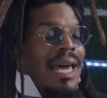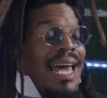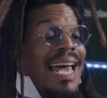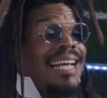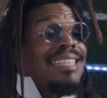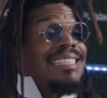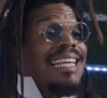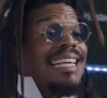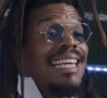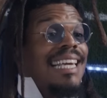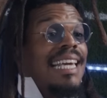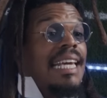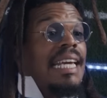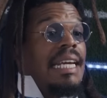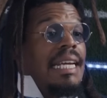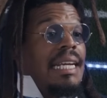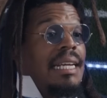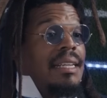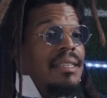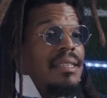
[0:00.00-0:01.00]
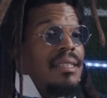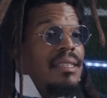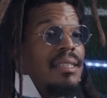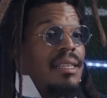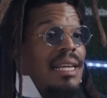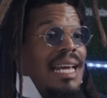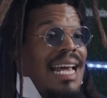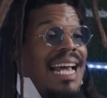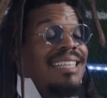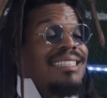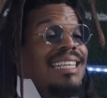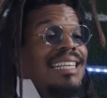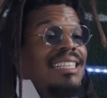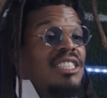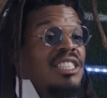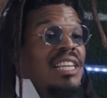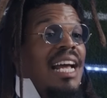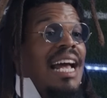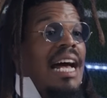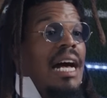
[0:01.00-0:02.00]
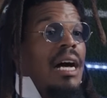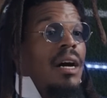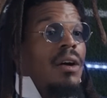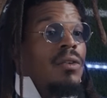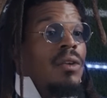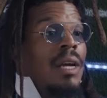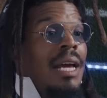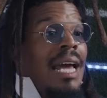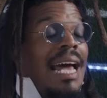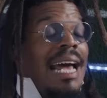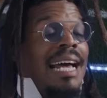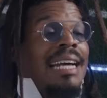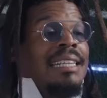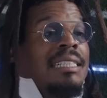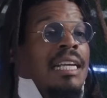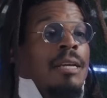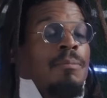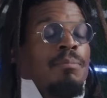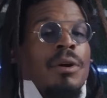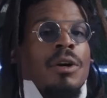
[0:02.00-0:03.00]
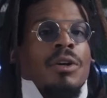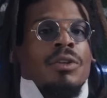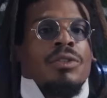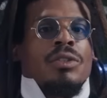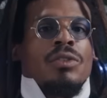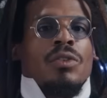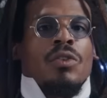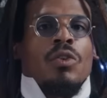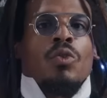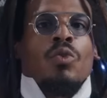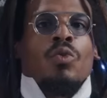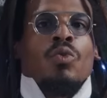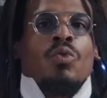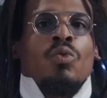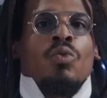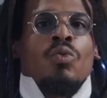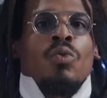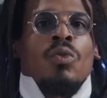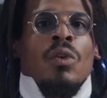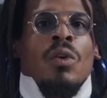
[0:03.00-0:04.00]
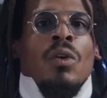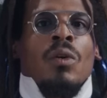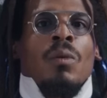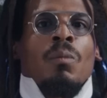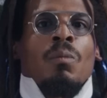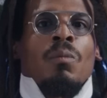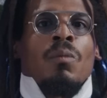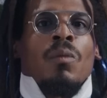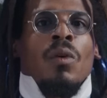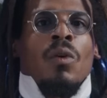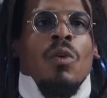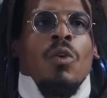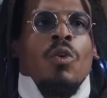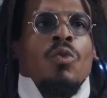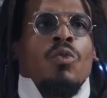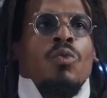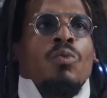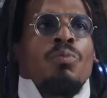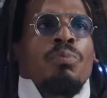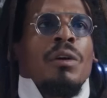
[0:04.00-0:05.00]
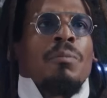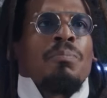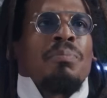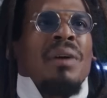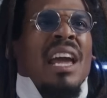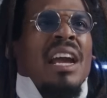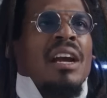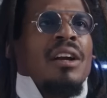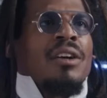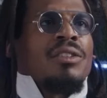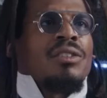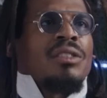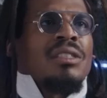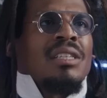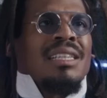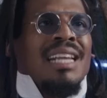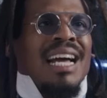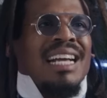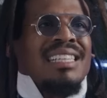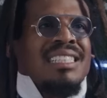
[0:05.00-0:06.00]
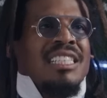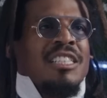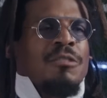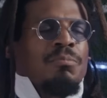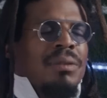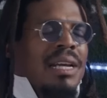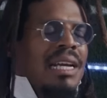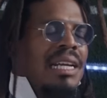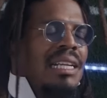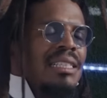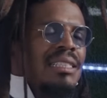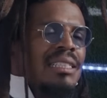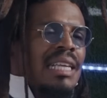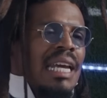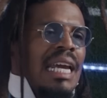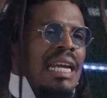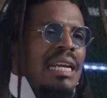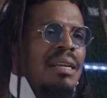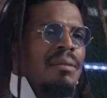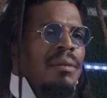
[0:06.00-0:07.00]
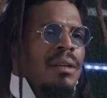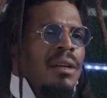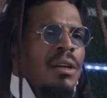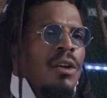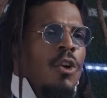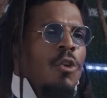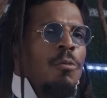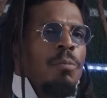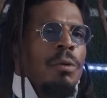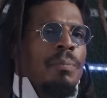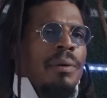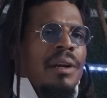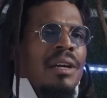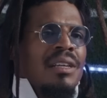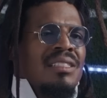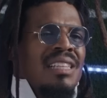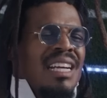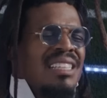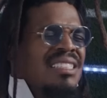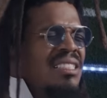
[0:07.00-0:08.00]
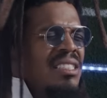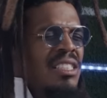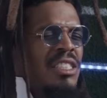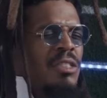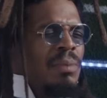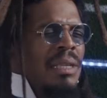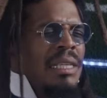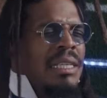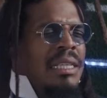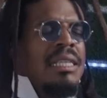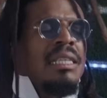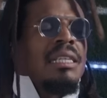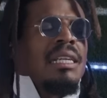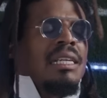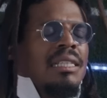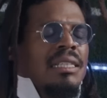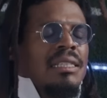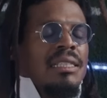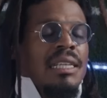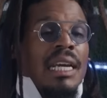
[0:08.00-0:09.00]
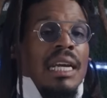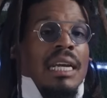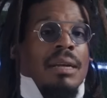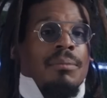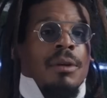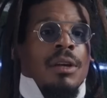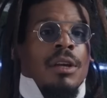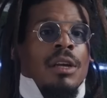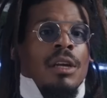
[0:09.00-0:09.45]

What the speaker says: As a kid, as a child, as a person who prepares to not just play this game, who prepares not to just be good at this game,